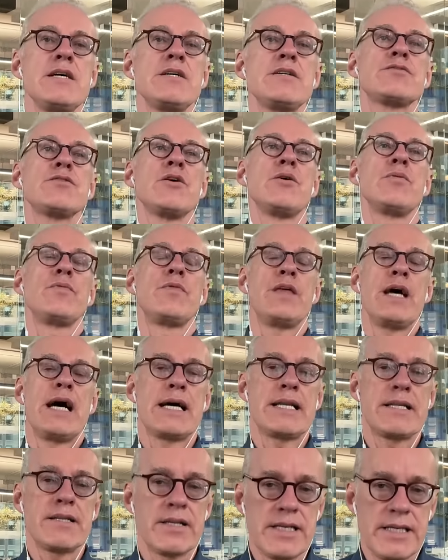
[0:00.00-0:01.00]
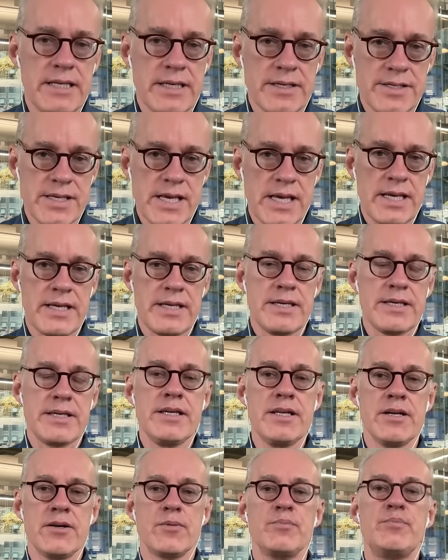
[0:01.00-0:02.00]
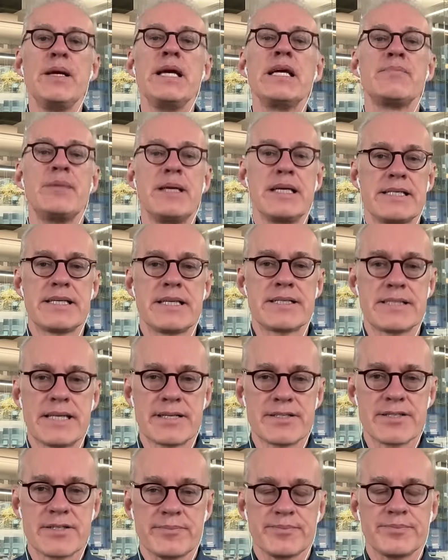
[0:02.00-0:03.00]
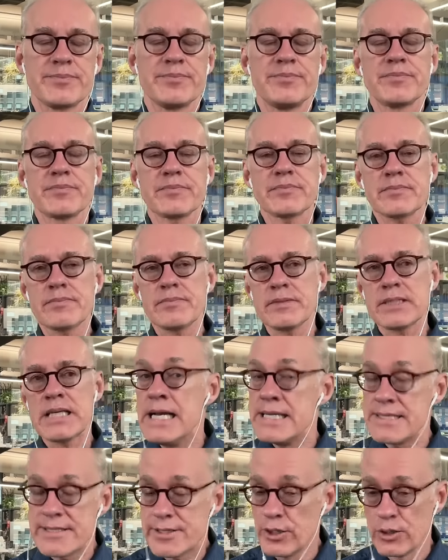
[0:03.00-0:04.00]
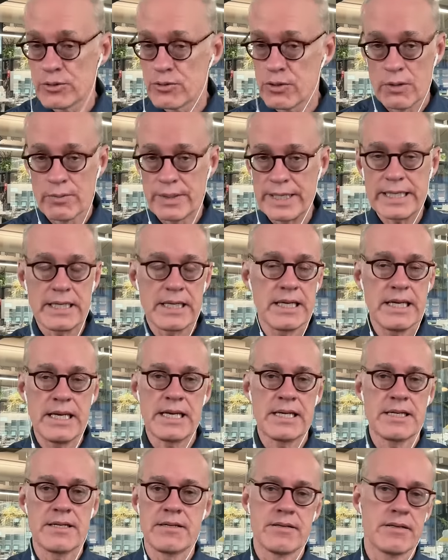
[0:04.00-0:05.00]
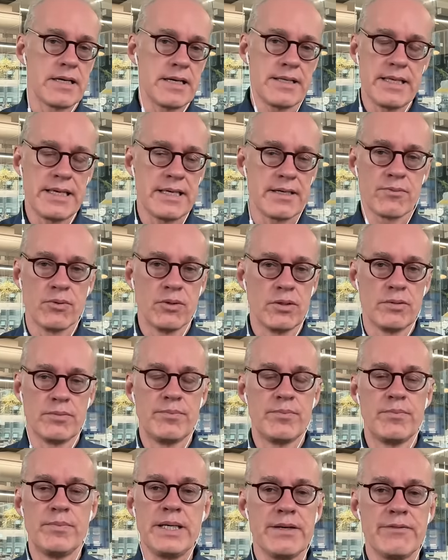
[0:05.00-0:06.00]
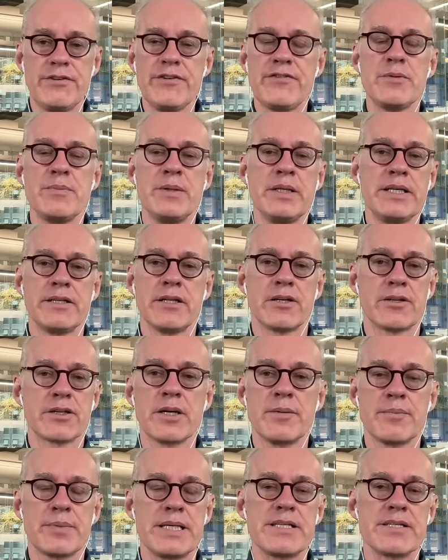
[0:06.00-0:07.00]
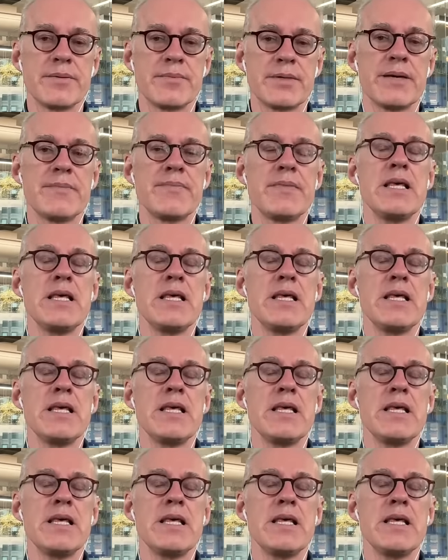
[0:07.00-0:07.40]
So that is a, you know, big, big success and still growing. And I think we will be a $50 billion company someday.